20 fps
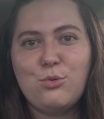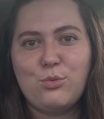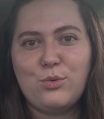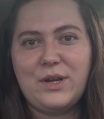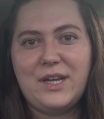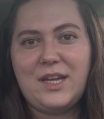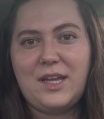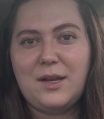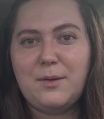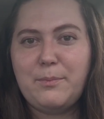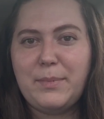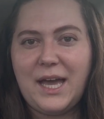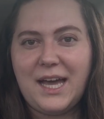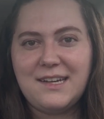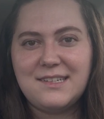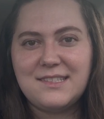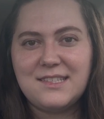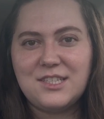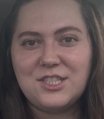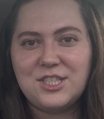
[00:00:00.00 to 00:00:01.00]
read
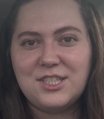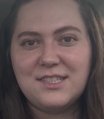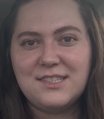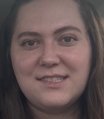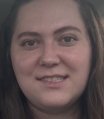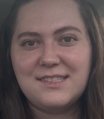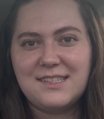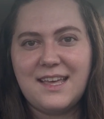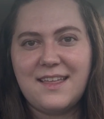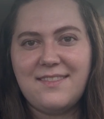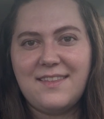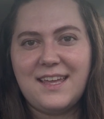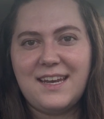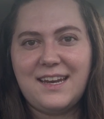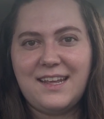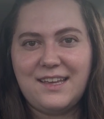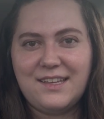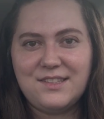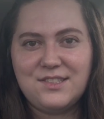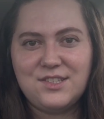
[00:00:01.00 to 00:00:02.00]
passages and
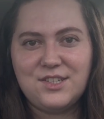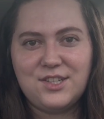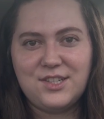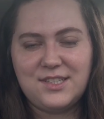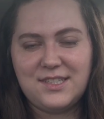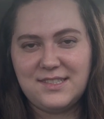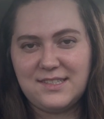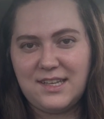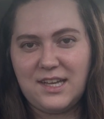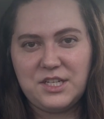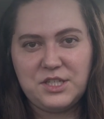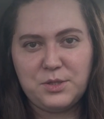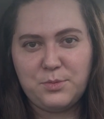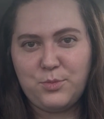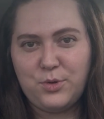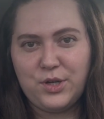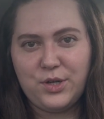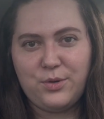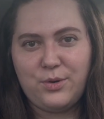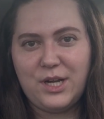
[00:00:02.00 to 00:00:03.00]
then answer
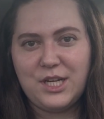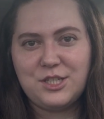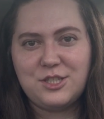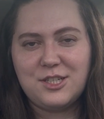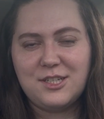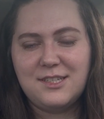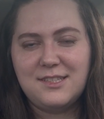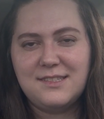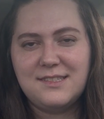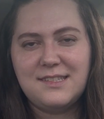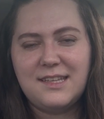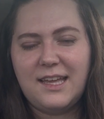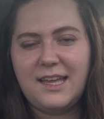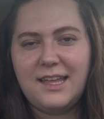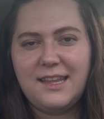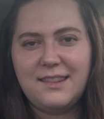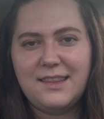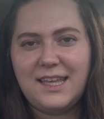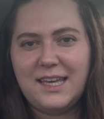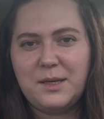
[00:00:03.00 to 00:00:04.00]
discussion board questions
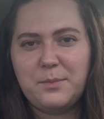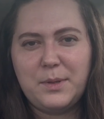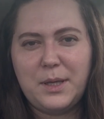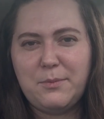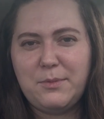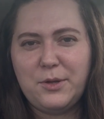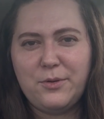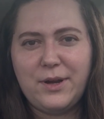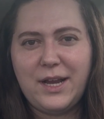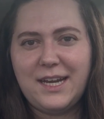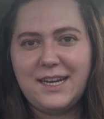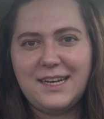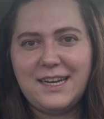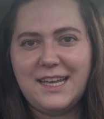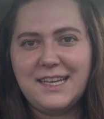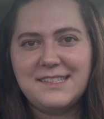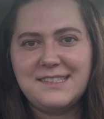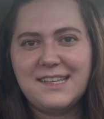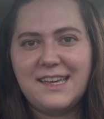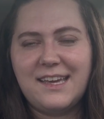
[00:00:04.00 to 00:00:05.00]
and like maybe write an
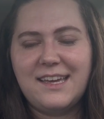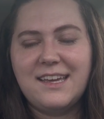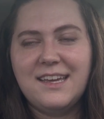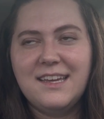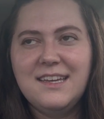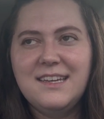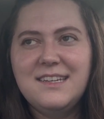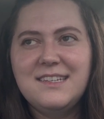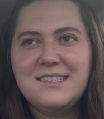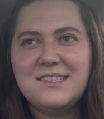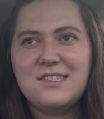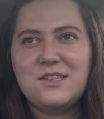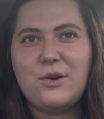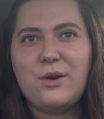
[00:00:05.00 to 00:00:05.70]
essay. So